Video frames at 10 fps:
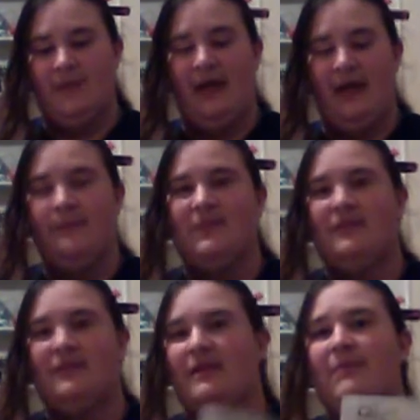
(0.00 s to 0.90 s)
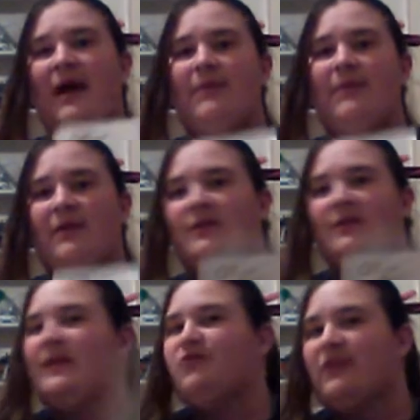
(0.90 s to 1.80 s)
I in my
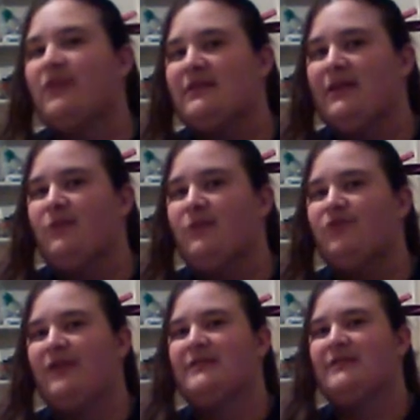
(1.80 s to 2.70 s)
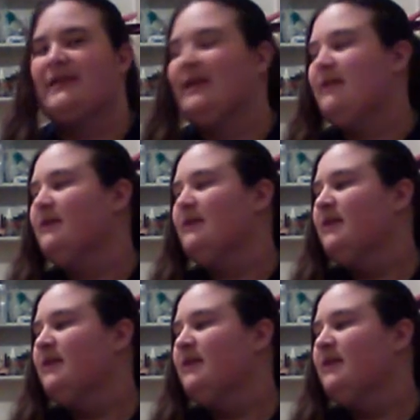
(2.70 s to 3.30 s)
opinion, it would translate